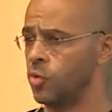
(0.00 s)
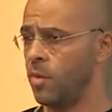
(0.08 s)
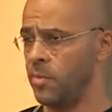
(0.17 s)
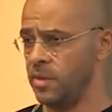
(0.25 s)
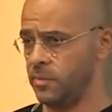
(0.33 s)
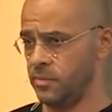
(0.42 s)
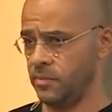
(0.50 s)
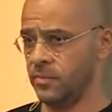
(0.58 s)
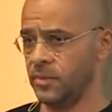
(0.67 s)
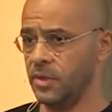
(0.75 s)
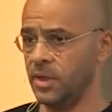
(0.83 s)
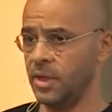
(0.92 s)
problem
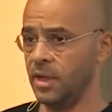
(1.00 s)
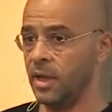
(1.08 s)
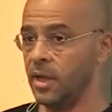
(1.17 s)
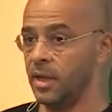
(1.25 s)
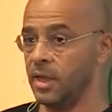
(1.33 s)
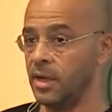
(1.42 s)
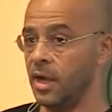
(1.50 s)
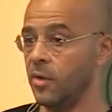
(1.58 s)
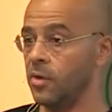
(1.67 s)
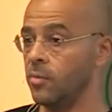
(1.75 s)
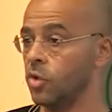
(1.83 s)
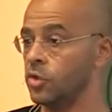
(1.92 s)
in
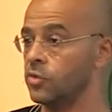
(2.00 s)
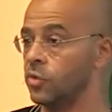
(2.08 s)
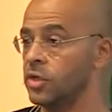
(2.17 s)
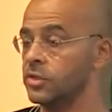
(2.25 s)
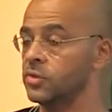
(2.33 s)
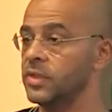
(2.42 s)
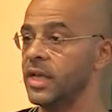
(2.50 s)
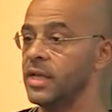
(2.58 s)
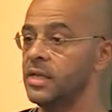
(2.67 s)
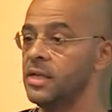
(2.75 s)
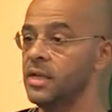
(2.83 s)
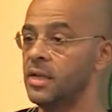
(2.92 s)
our modern world
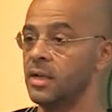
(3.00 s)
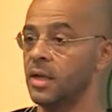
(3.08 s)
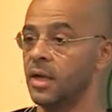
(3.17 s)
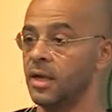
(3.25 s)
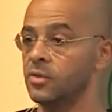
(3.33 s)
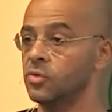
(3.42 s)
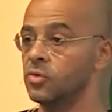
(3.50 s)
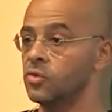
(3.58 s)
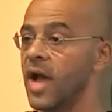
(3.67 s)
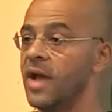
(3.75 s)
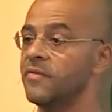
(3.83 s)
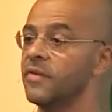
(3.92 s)
today,
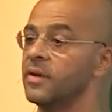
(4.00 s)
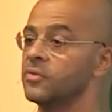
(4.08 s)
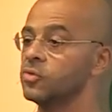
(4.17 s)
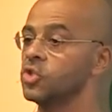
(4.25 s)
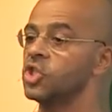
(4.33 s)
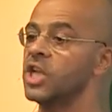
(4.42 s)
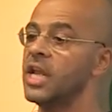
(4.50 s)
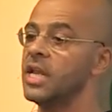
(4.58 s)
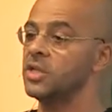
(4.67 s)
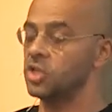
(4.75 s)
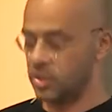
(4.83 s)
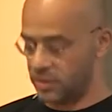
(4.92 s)
to
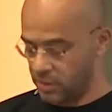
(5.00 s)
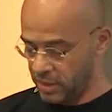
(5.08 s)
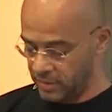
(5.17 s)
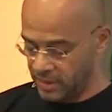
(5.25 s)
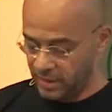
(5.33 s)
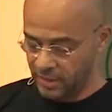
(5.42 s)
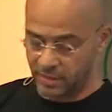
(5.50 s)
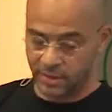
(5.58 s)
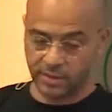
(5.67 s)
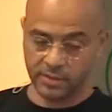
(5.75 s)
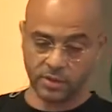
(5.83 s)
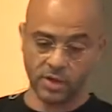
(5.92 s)
change
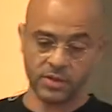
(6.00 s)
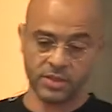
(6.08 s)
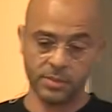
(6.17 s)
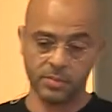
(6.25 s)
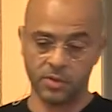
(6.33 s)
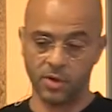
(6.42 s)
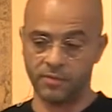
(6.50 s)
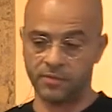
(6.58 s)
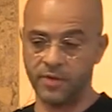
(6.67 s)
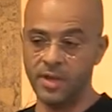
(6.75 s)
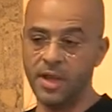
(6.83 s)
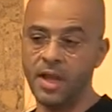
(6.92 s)
the concept
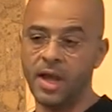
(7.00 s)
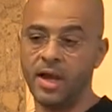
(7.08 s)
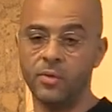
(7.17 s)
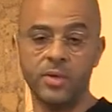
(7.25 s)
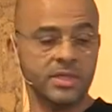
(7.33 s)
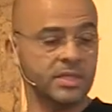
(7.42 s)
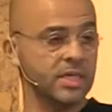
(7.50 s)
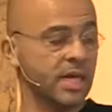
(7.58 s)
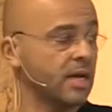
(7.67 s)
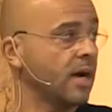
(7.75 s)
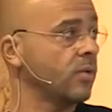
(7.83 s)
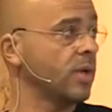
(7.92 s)
of how we see
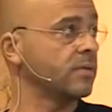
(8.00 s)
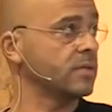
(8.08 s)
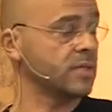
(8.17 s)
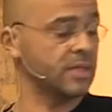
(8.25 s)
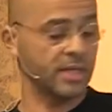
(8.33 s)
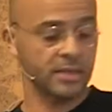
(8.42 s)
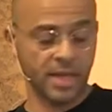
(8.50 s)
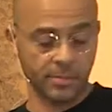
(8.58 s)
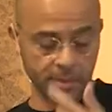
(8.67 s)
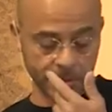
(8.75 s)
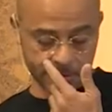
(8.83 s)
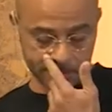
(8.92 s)
and how we understand
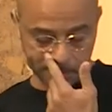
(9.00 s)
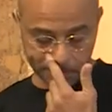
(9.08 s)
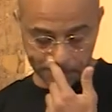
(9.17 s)
happiness.